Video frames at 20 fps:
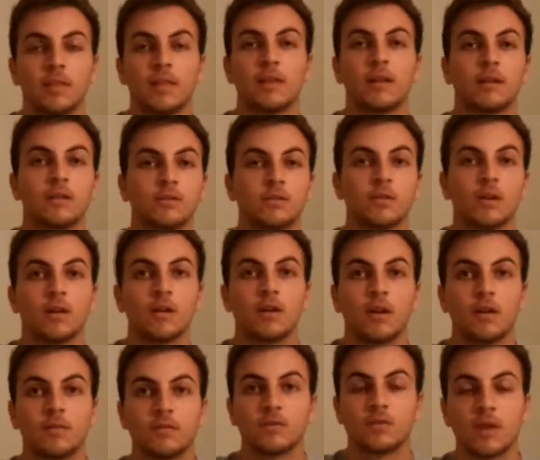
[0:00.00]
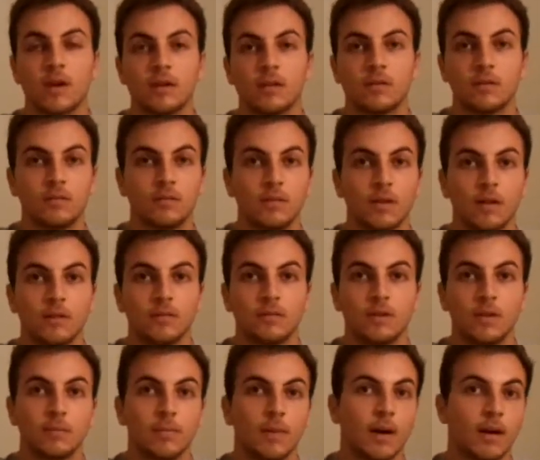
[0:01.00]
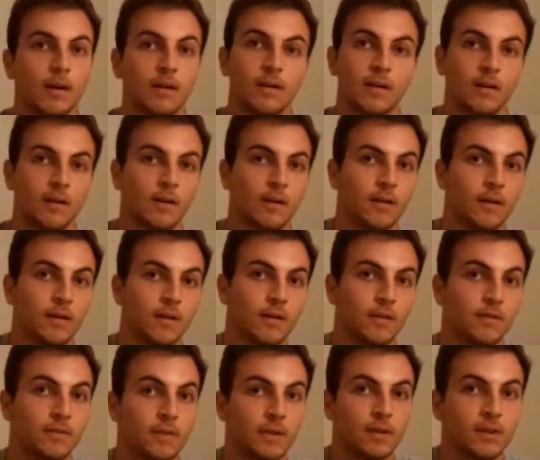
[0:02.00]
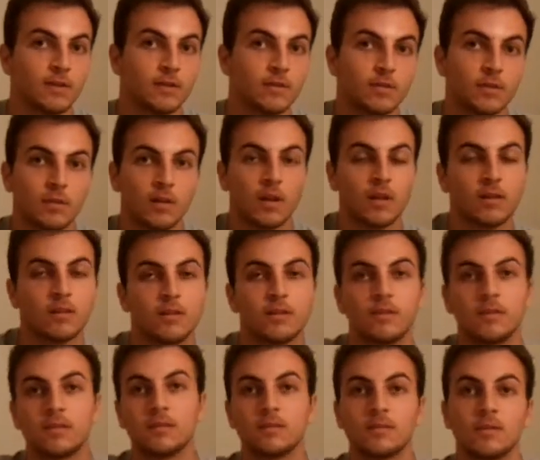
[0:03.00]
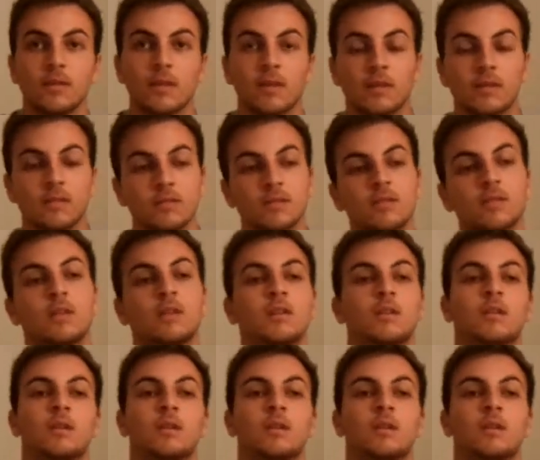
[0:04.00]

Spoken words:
athletic, so I've dipped my feet into a lot of different things.